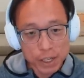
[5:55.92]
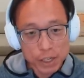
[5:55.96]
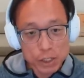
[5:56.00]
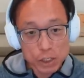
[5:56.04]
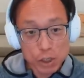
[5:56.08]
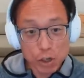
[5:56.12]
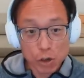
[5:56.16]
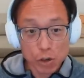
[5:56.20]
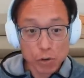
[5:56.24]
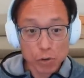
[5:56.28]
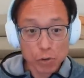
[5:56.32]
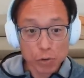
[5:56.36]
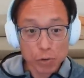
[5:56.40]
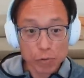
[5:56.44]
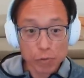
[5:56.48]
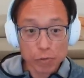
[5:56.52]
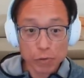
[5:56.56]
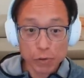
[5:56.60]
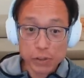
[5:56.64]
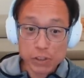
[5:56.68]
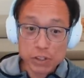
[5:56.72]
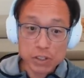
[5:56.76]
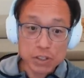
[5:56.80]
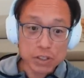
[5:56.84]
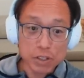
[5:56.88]
So,
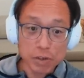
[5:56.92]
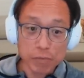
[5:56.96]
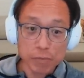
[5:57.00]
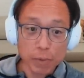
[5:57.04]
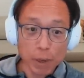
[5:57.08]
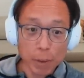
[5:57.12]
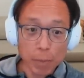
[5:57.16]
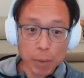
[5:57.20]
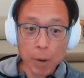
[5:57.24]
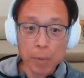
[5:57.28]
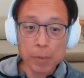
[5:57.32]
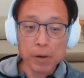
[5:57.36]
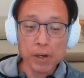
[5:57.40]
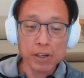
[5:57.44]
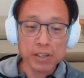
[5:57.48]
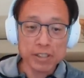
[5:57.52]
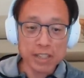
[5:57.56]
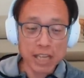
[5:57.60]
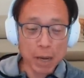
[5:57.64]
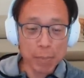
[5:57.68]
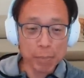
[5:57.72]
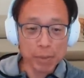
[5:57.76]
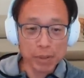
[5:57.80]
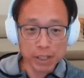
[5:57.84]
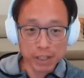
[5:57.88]
for instance, a, a popular
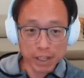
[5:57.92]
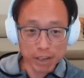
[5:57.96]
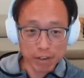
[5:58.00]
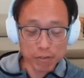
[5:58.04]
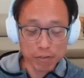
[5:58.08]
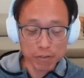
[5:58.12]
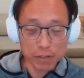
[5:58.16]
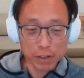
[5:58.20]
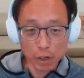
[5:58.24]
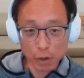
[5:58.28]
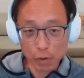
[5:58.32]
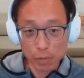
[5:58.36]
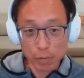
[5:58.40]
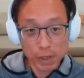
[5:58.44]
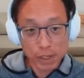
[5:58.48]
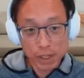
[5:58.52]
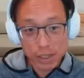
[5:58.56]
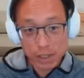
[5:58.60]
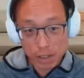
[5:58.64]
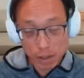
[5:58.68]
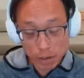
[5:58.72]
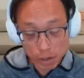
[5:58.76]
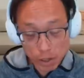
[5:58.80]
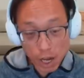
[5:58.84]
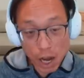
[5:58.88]
example I give, you know,
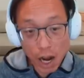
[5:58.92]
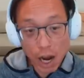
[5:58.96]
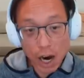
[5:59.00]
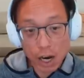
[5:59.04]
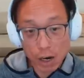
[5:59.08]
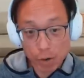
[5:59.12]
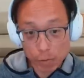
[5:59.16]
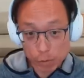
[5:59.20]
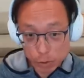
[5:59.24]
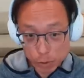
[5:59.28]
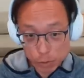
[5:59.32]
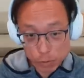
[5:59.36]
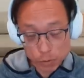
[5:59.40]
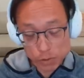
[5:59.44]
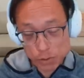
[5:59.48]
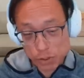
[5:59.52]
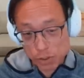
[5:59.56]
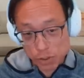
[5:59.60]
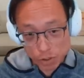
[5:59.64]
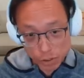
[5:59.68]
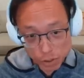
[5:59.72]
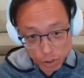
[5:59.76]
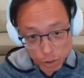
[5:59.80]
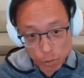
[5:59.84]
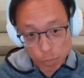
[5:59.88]
the car, which
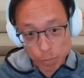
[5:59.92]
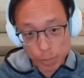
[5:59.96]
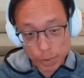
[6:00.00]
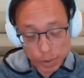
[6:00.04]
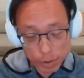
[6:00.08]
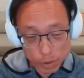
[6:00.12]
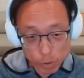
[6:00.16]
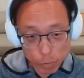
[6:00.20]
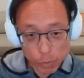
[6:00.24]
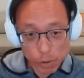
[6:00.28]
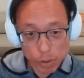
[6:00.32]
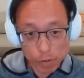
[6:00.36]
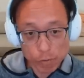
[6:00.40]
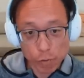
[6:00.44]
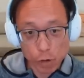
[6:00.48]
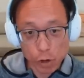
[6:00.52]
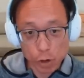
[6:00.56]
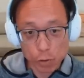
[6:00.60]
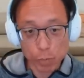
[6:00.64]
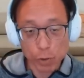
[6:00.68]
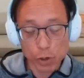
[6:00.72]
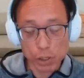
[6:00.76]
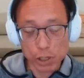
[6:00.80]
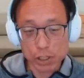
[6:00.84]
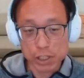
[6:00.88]
was, you know, with the
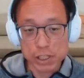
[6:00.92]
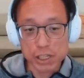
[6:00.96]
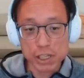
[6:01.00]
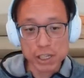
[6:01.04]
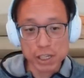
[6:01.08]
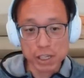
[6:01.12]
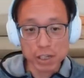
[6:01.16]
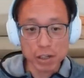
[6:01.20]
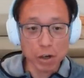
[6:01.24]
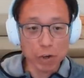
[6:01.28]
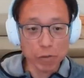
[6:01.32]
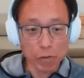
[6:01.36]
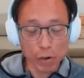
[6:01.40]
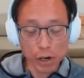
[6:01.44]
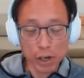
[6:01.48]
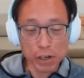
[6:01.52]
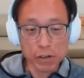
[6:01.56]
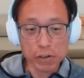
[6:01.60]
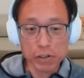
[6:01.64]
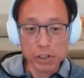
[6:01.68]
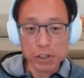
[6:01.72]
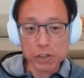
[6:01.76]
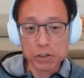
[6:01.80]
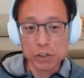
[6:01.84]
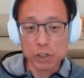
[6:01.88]
Ford Model T over
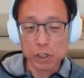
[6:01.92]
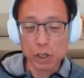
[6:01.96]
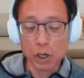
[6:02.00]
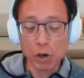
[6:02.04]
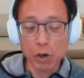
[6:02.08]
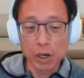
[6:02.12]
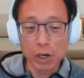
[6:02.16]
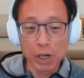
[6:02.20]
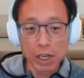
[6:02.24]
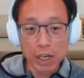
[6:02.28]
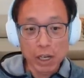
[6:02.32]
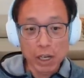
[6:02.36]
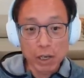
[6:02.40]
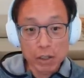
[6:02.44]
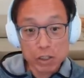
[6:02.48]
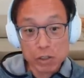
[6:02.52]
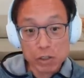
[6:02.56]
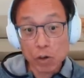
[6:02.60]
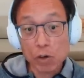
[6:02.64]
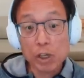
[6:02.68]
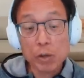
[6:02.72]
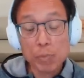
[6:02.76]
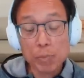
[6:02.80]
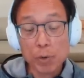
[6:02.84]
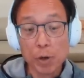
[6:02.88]
100 years ago, its
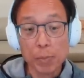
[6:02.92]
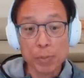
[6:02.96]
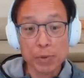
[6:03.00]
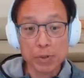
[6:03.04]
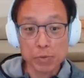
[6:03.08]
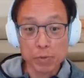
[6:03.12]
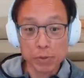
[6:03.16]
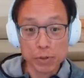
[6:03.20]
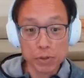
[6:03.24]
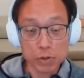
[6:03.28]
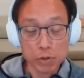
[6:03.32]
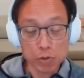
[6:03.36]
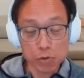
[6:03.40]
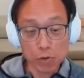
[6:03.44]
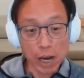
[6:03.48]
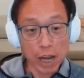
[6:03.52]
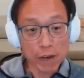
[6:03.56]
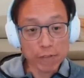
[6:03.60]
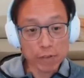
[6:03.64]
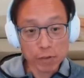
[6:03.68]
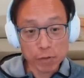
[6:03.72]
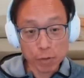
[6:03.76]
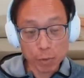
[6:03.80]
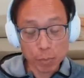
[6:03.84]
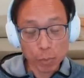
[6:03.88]
right. only purpose was to
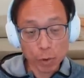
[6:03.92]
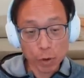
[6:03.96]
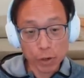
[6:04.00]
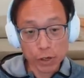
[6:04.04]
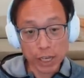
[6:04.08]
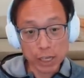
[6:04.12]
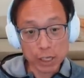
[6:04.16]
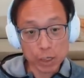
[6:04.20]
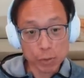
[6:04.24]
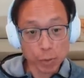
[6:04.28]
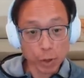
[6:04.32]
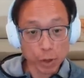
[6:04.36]
drive you from point A to